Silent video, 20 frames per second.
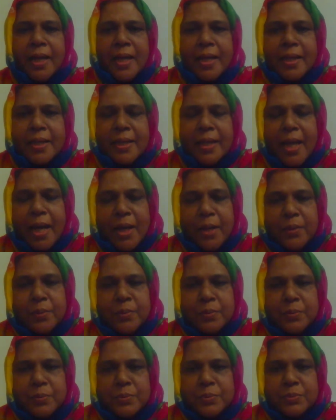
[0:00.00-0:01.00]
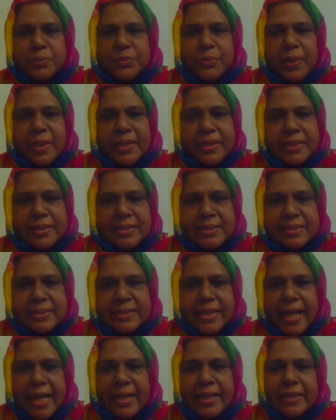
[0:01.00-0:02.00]
Now, to
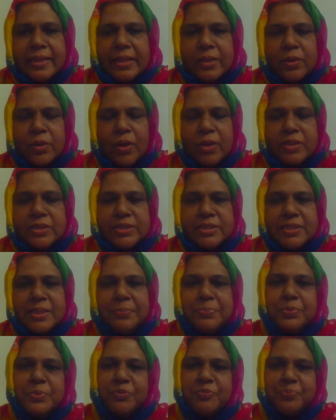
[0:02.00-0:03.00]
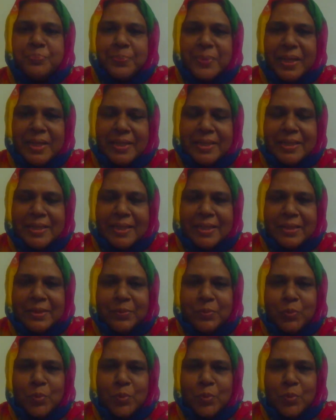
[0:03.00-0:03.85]
understand the concept of painting,